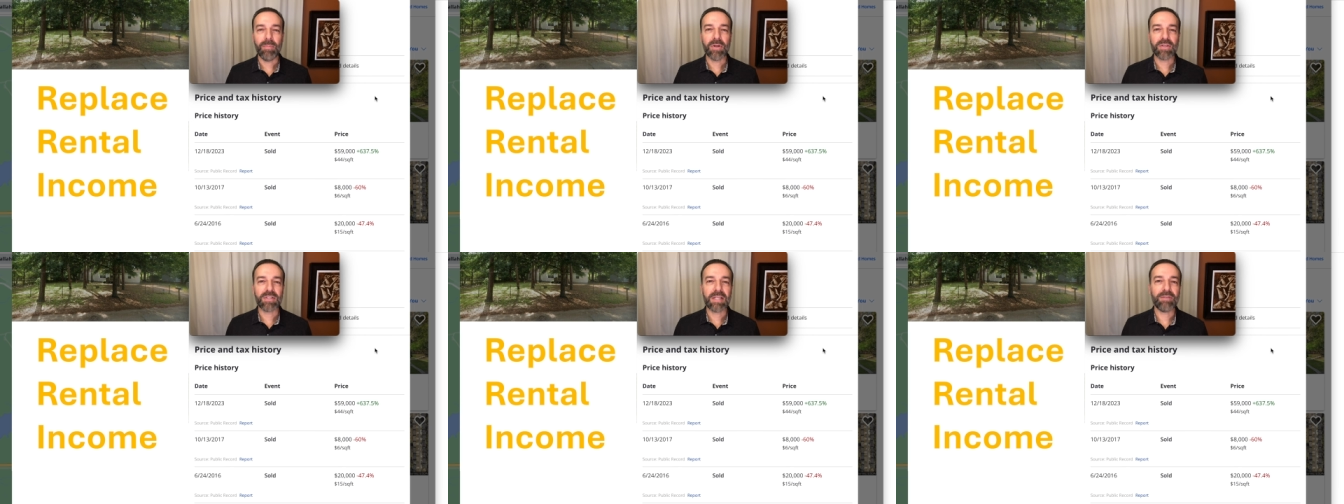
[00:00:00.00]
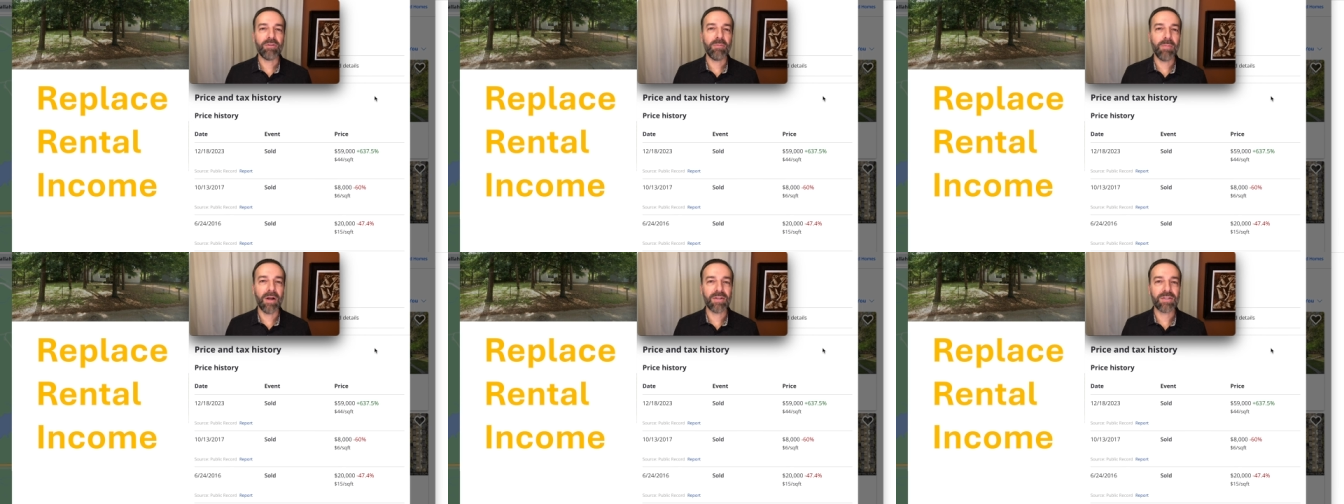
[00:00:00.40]
But several
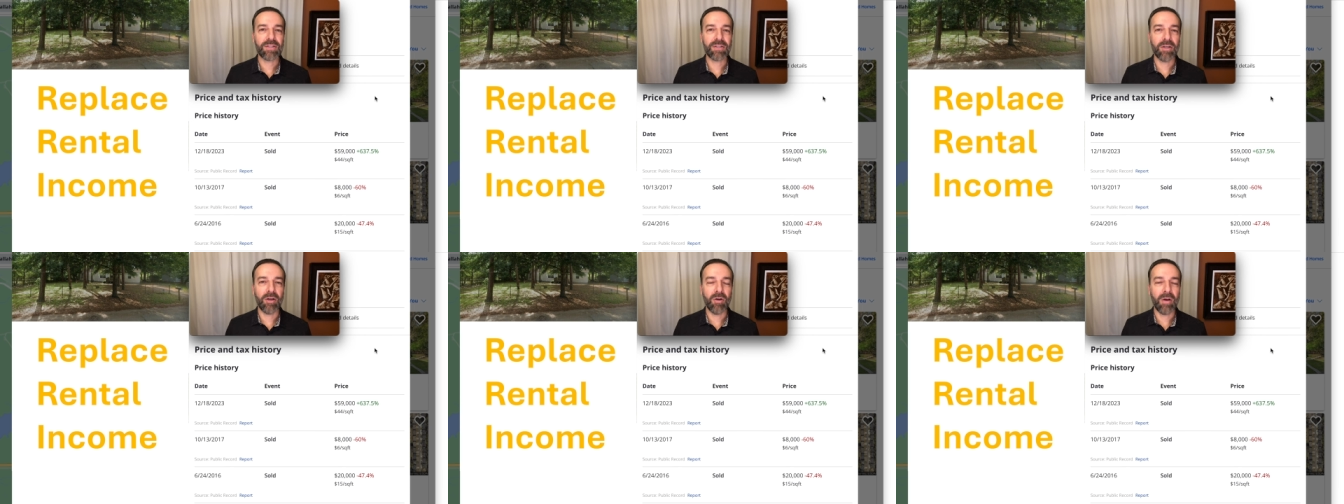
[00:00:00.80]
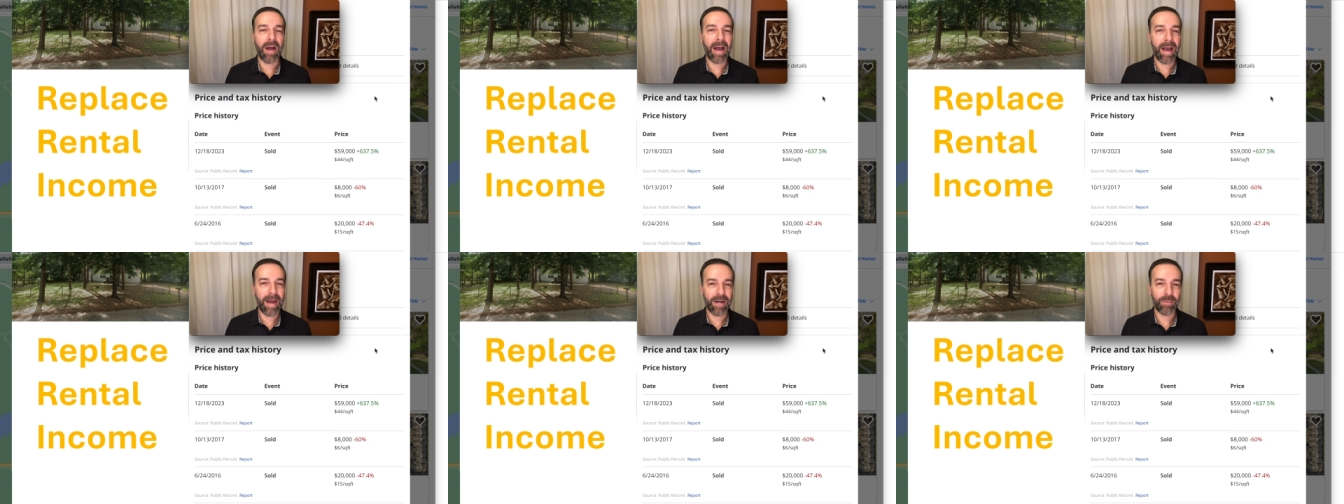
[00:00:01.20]
months ago,
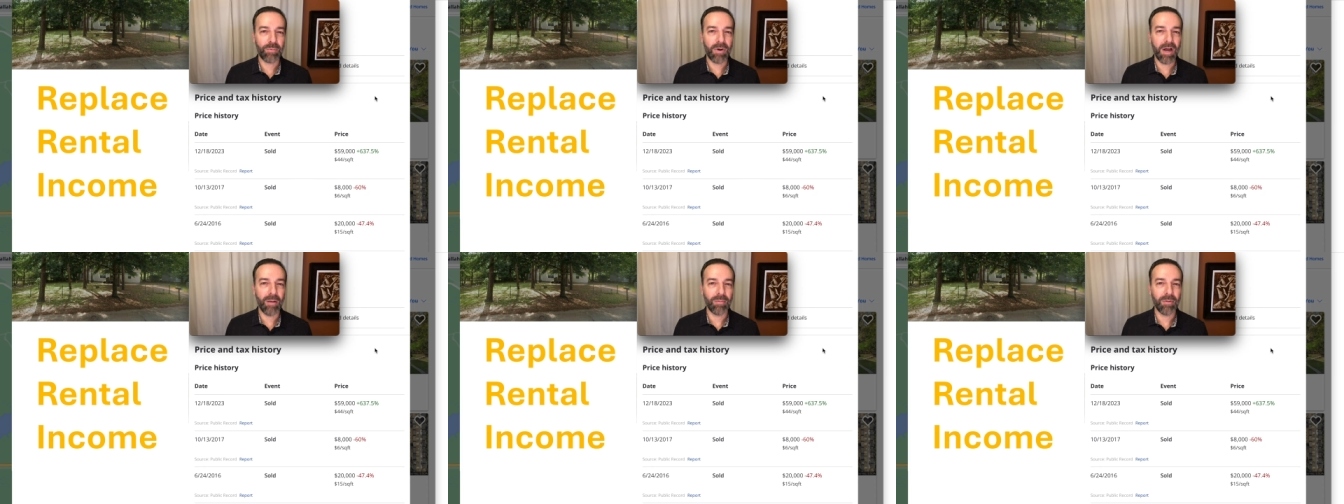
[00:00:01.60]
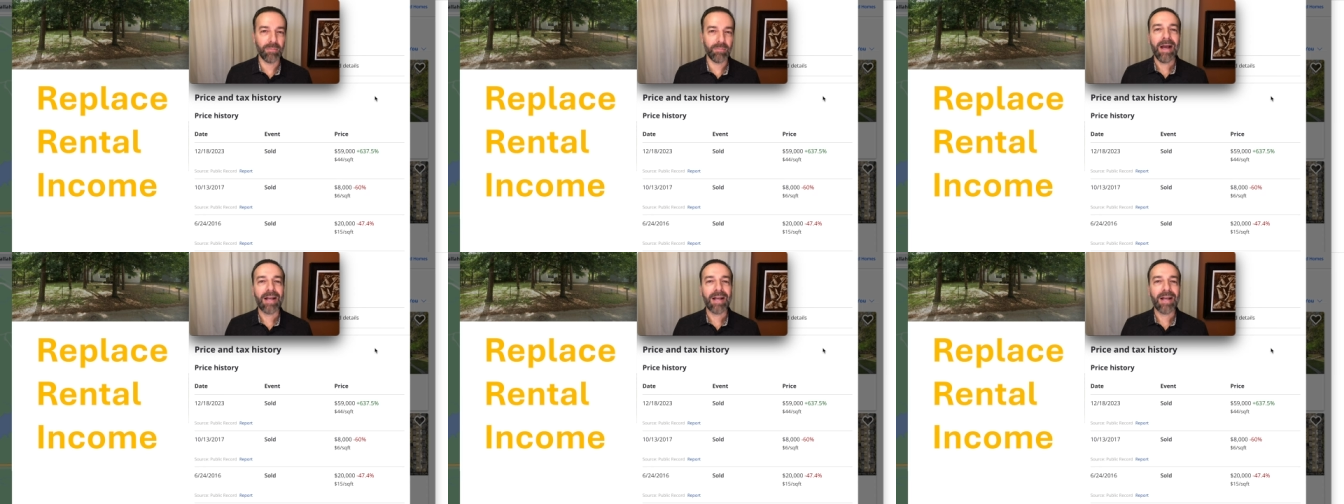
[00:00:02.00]
I had a problem.